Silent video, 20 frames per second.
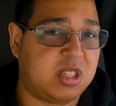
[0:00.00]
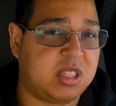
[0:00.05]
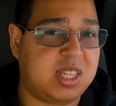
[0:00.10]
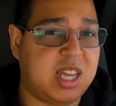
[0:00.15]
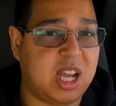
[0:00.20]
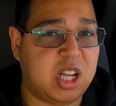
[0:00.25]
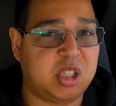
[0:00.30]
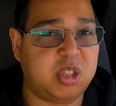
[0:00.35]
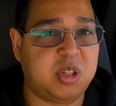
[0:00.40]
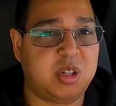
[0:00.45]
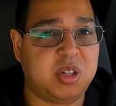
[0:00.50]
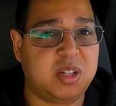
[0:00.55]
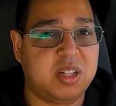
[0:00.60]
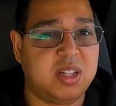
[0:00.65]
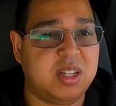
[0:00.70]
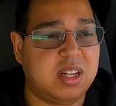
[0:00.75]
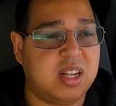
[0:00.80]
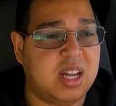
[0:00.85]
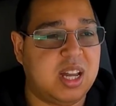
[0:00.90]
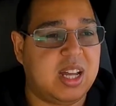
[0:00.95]
schedule,
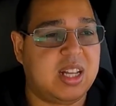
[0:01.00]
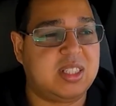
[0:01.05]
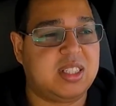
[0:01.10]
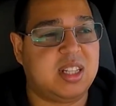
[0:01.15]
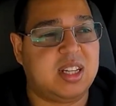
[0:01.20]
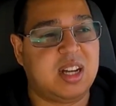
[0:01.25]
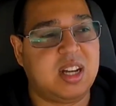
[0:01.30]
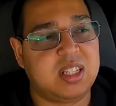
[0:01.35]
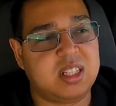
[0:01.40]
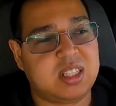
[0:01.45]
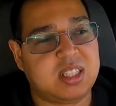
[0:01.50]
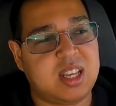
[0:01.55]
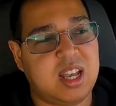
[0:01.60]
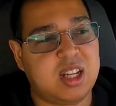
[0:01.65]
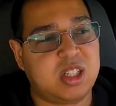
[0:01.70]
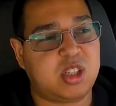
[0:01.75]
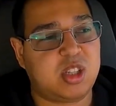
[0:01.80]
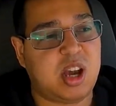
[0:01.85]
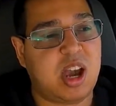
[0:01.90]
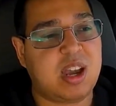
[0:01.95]
as an
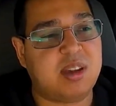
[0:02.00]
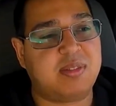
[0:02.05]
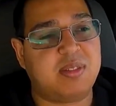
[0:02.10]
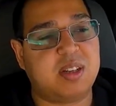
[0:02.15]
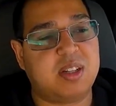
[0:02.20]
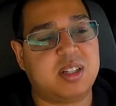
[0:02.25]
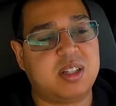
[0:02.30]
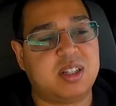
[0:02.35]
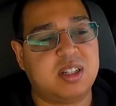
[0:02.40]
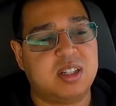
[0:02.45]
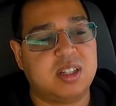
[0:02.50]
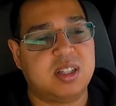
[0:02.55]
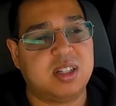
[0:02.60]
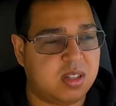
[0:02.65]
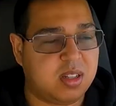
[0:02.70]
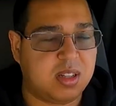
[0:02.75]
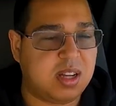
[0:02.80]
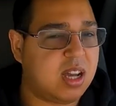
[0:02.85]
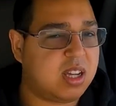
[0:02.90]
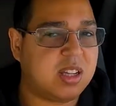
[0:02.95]
unassigned driver,
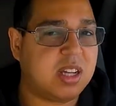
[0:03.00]
you're not